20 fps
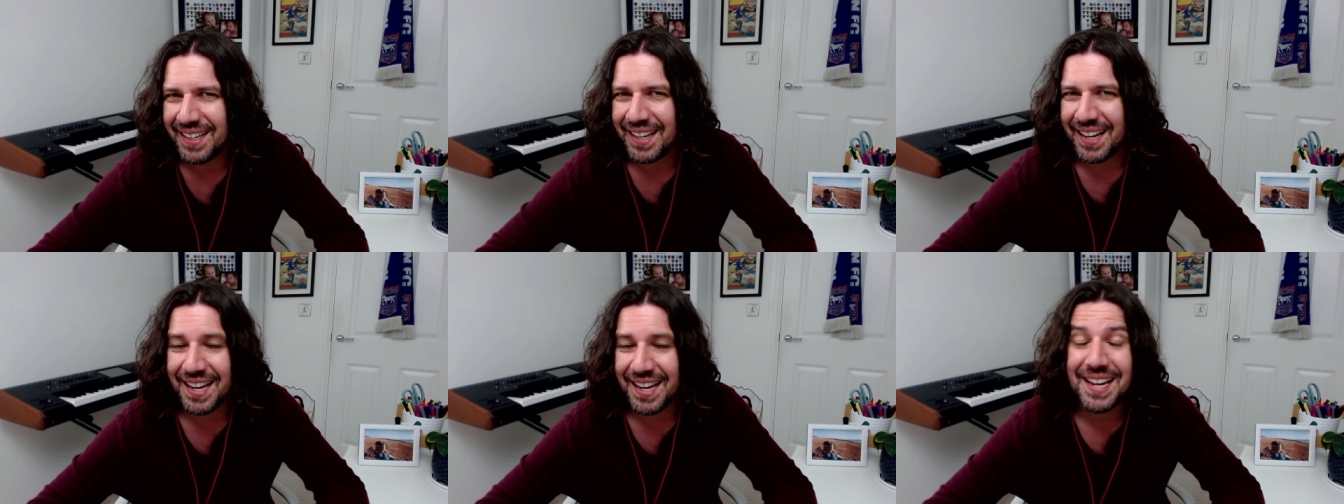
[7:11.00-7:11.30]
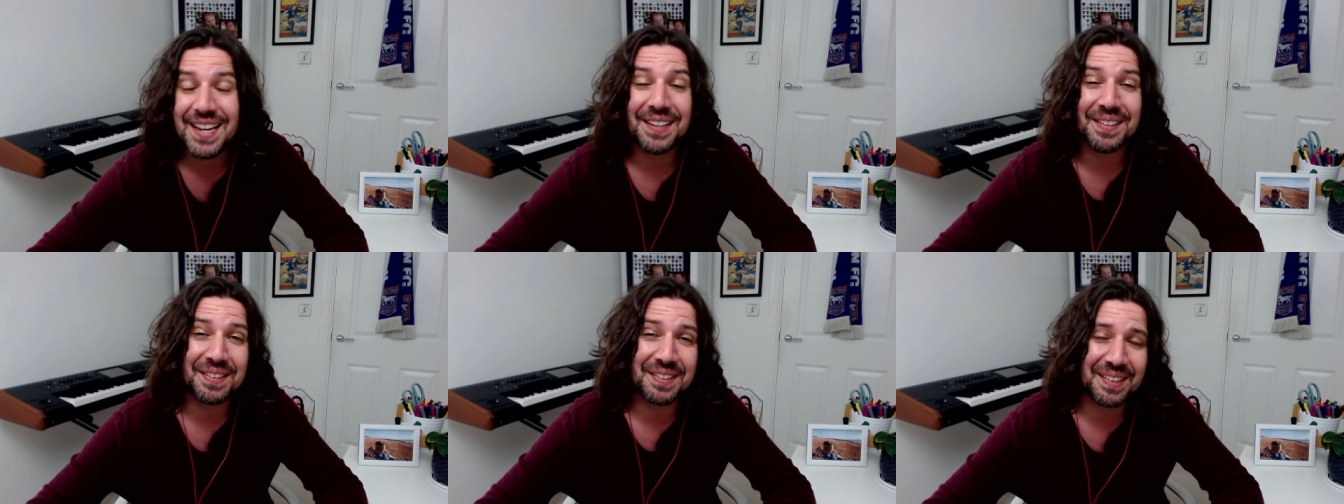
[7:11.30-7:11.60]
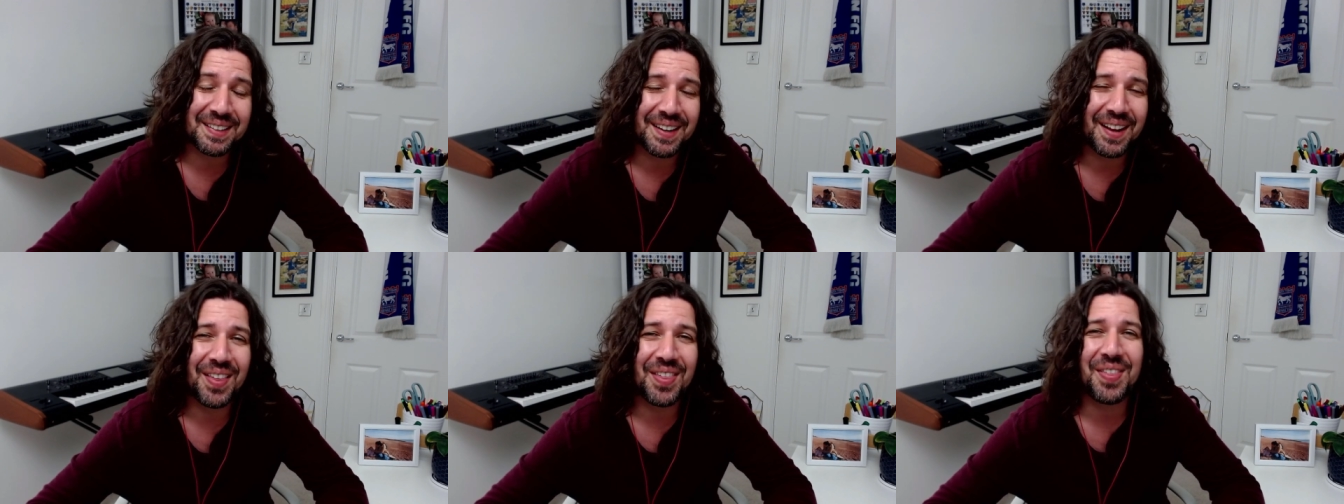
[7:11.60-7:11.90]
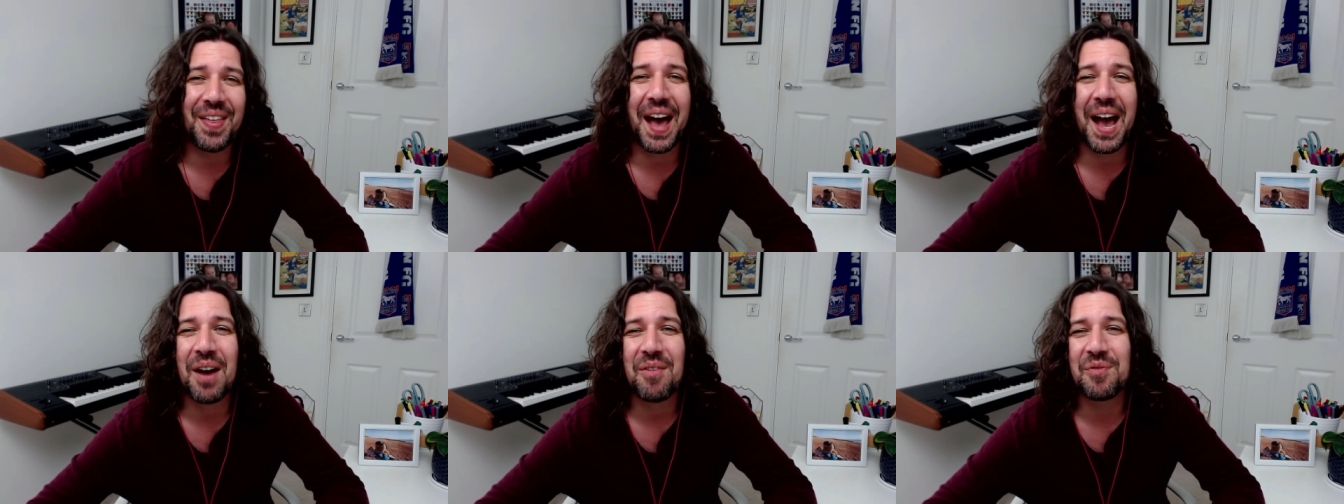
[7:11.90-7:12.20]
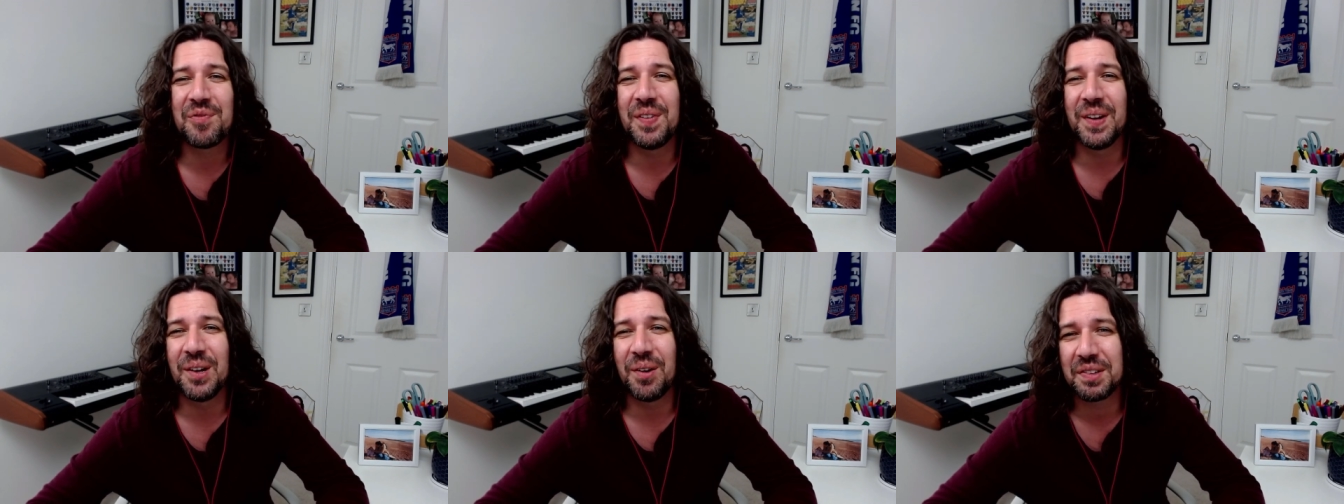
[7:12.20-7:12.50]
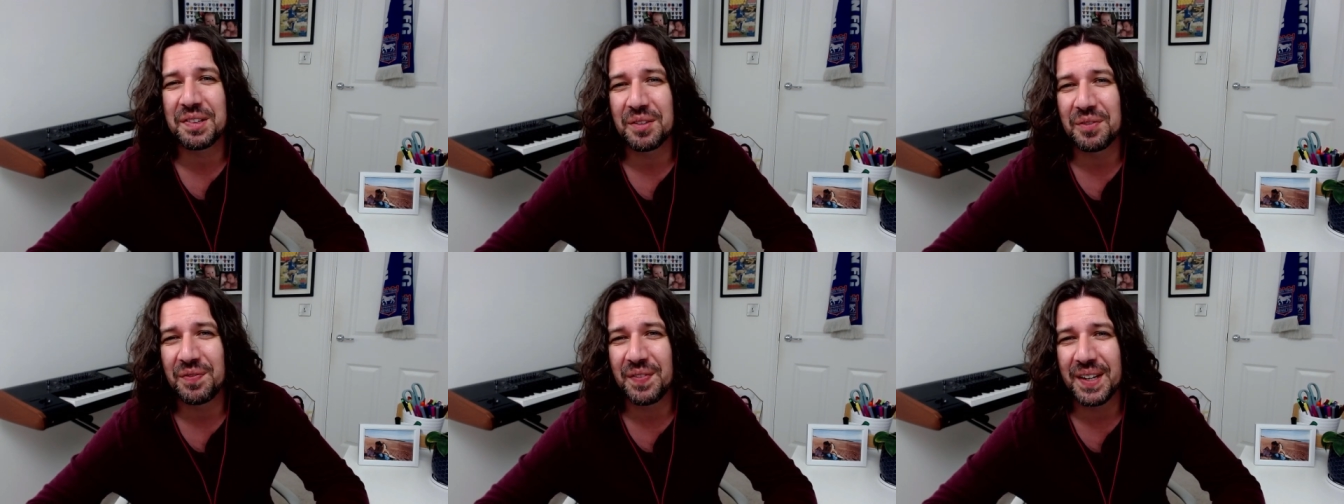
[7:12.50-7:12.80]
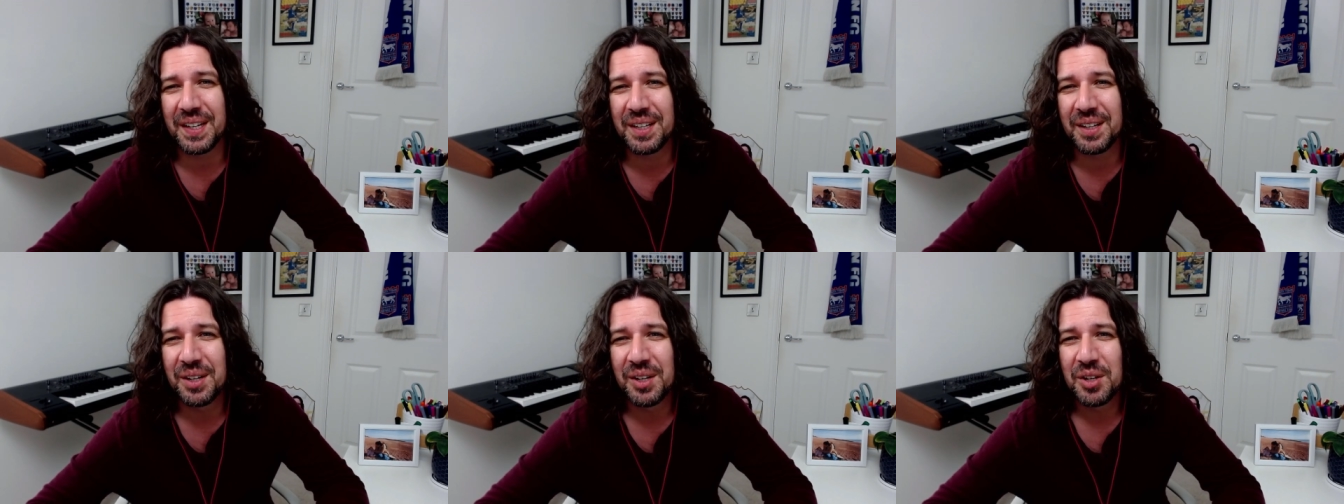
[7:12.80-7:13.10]
is that
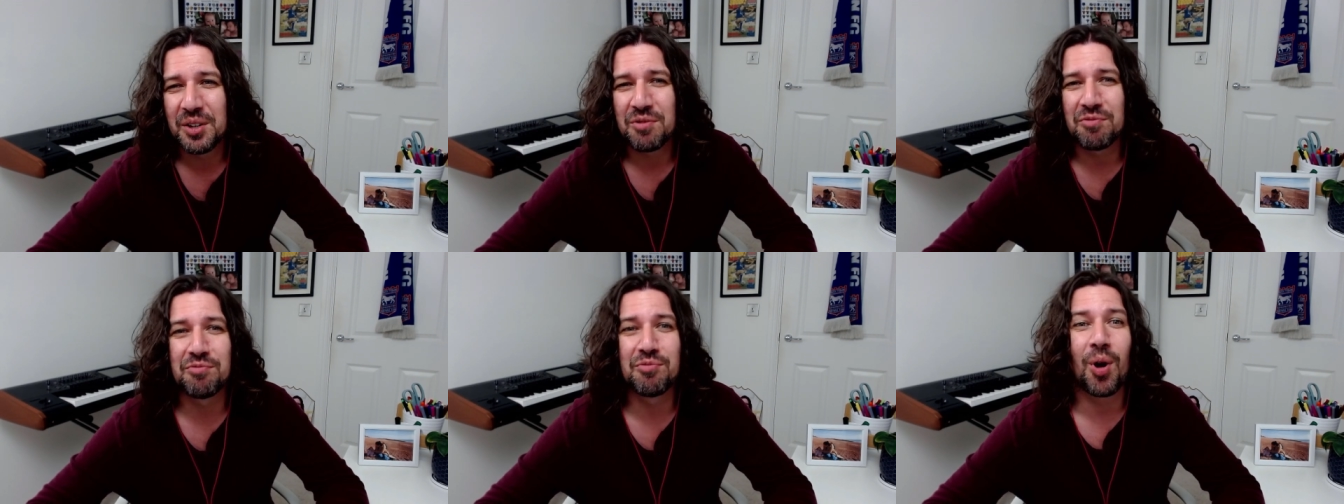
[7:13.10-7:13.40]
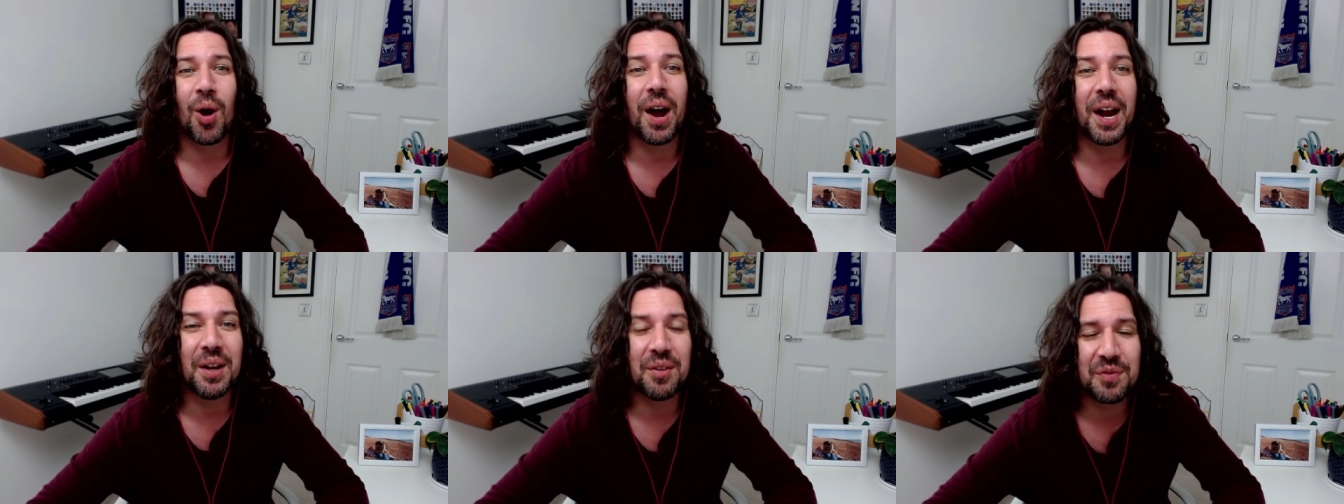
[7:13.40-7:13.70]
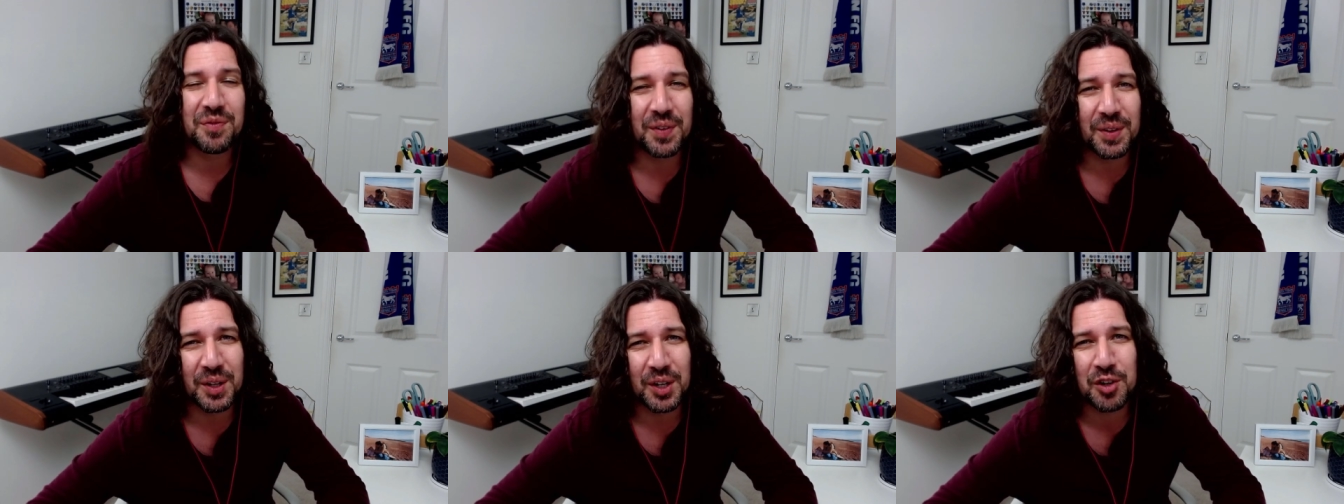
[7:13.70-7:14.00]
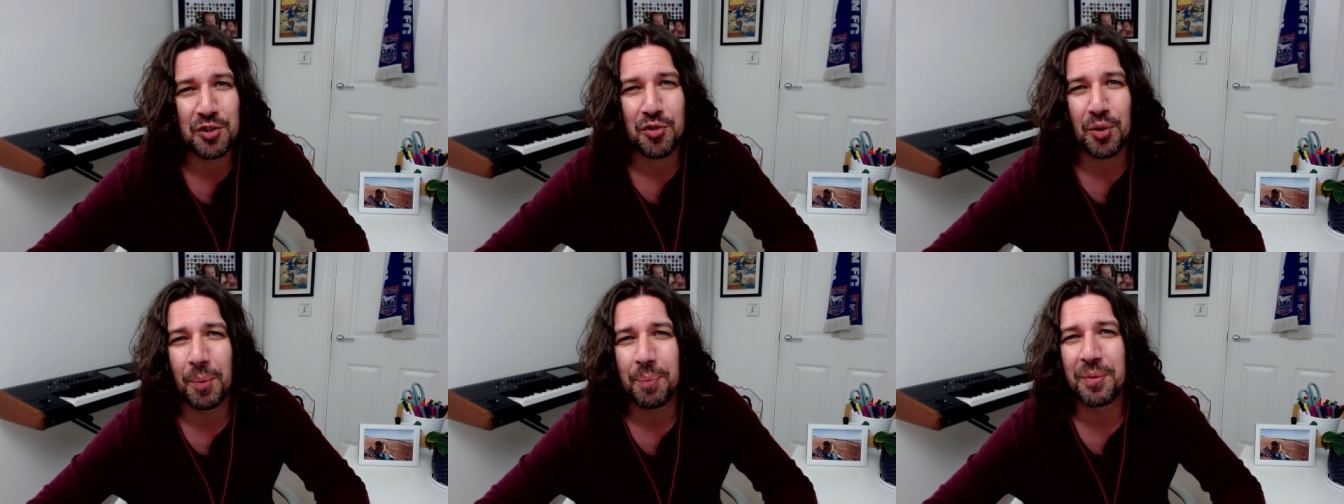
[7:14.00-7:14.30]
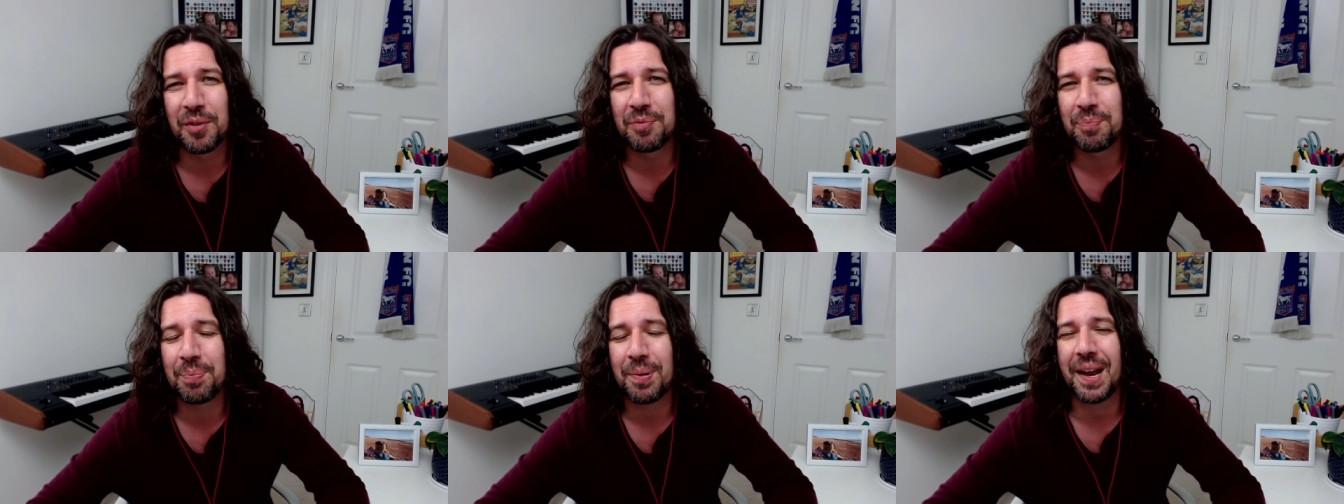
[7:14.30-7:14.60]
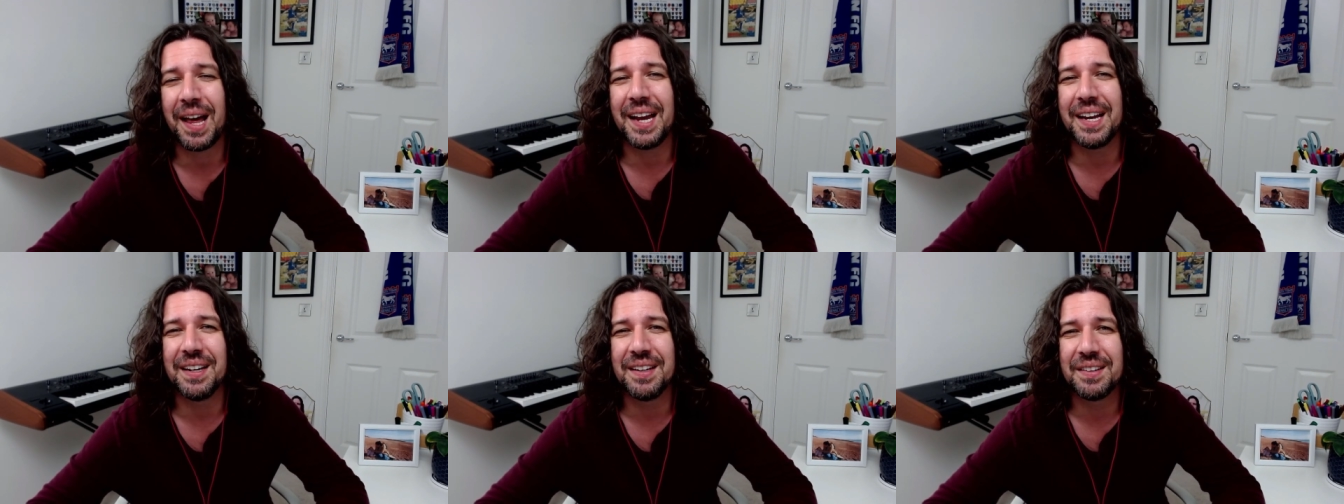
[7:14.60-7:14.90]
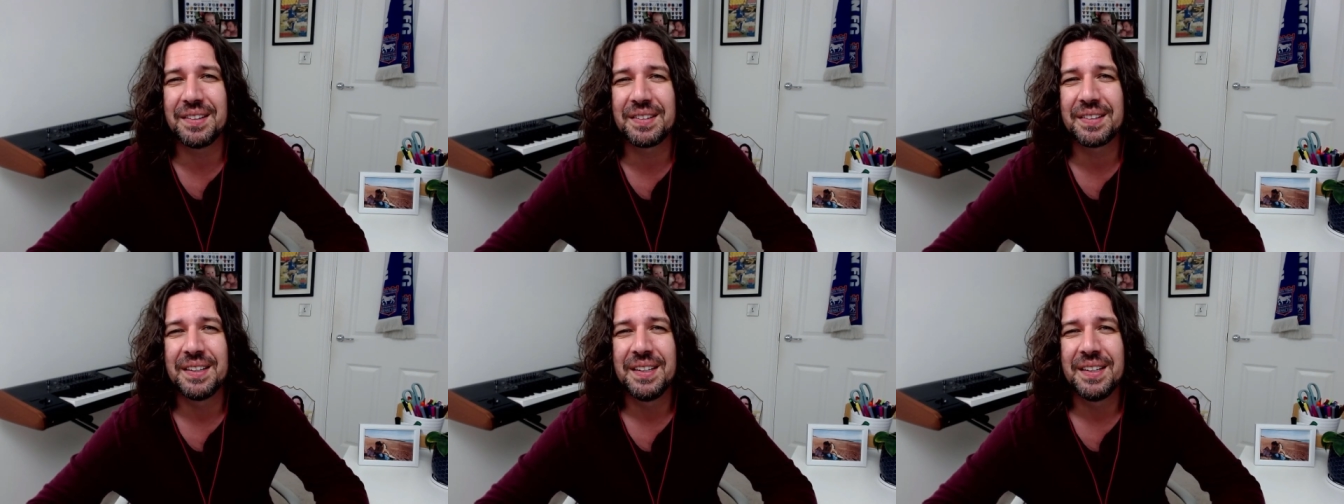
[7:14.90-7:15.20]
philosophy right for the crop of
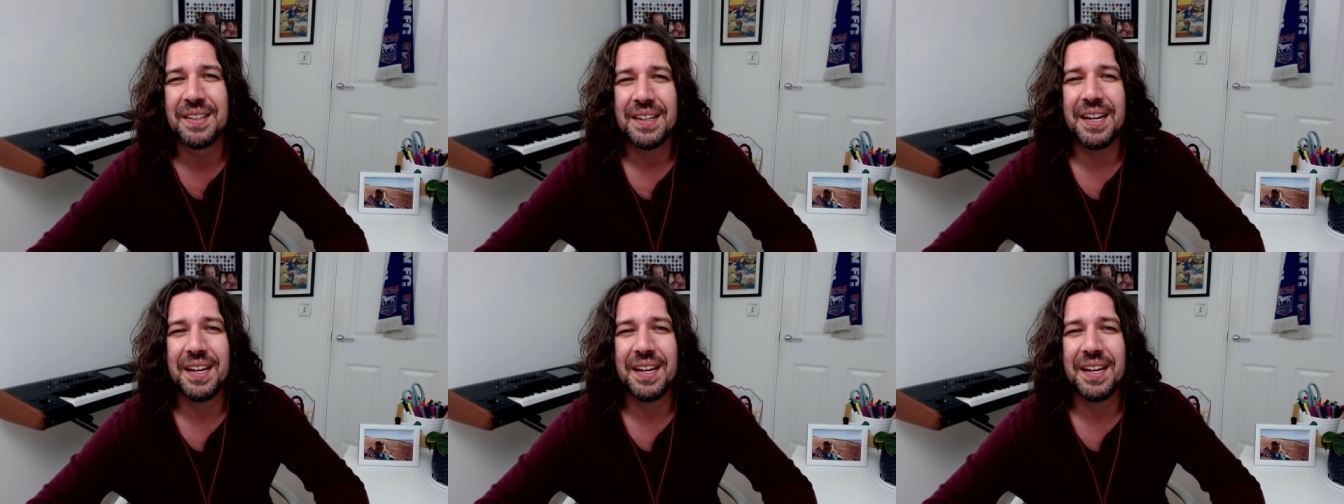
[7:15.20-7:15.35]
players